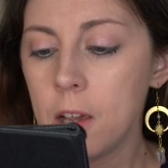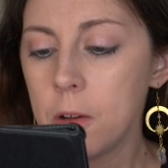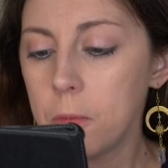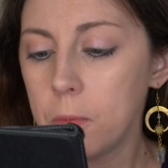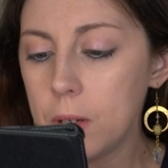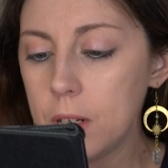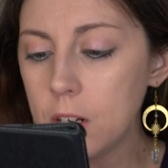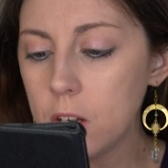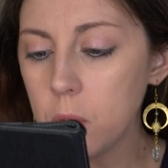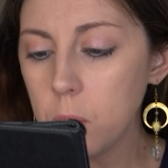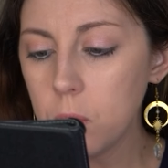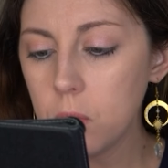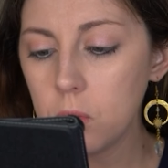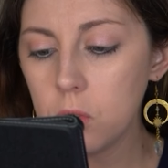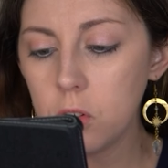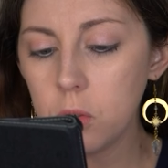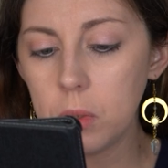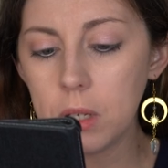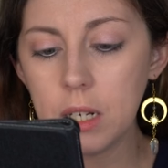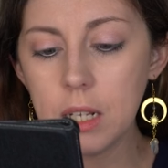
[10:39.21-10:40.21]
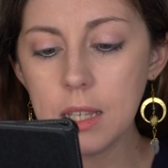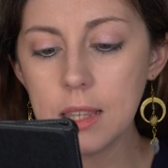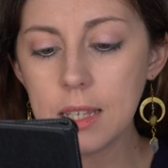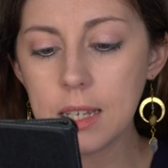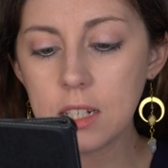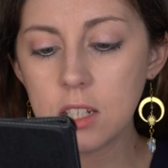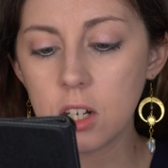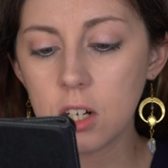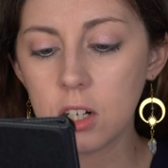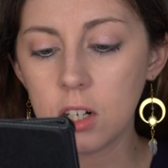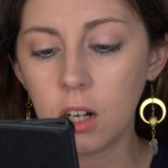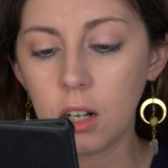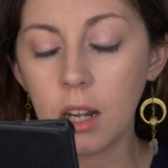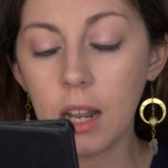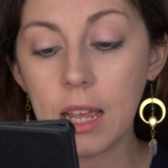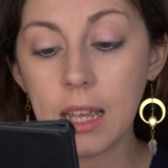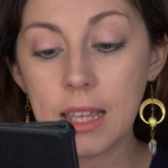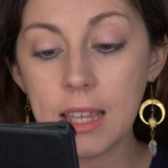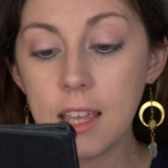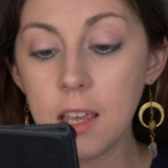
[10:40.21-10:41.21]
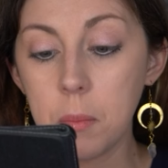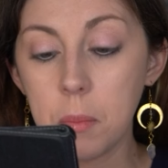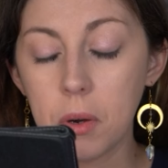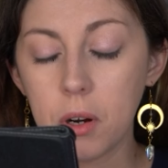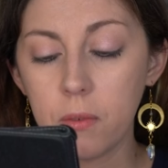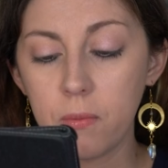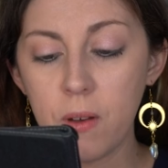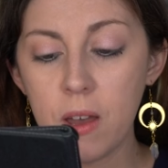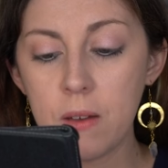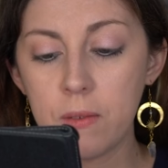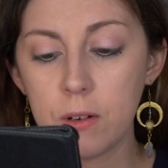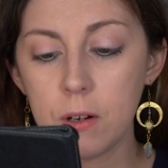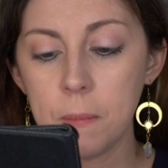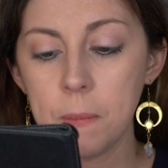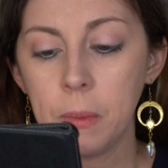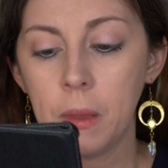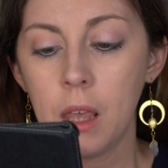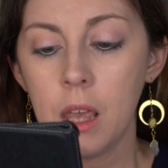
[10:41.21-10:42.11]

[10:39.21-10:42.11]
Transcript: Rena will do anything to earn and keep her favor,